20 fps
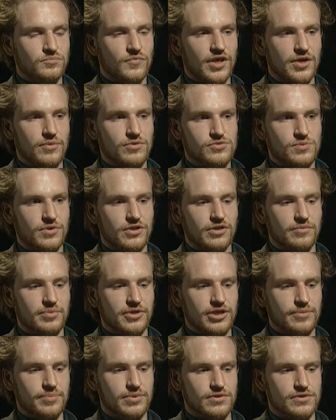He was one of the
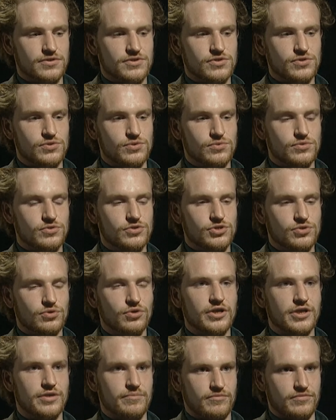people to
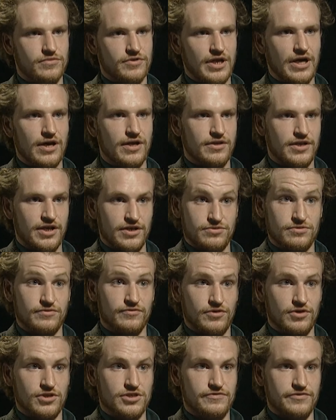join nat natural
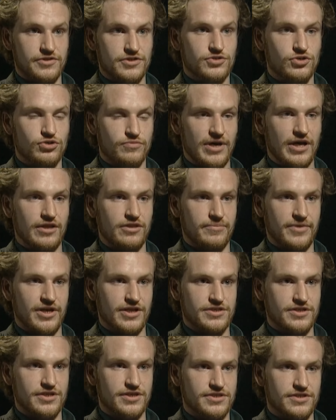philosophy to
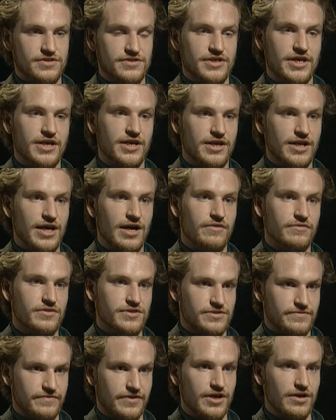mathematics and take it out of the
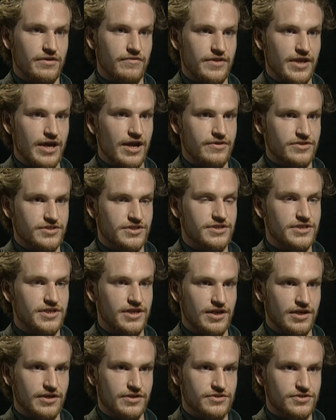sphere of the
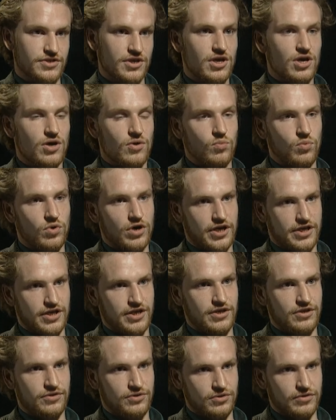Aristotelians working in
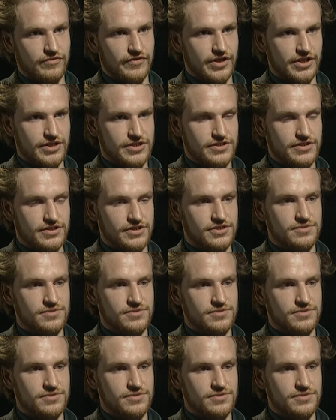universities.